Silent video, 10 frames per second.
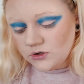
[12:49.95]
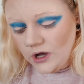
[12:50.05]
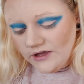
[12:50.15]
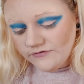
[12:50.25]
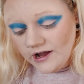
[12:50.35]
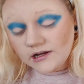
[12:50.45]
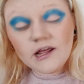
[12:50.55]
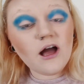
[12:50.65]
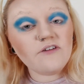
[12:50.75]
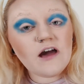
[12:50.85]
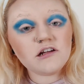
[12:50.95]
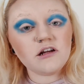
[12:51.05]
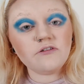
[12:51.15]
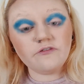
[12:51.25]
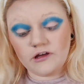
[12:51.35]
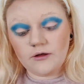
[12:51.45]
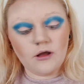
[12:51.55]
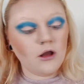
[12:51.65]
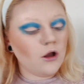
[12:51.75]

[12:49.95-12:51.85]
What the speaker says: quite frankly I've had enough of it.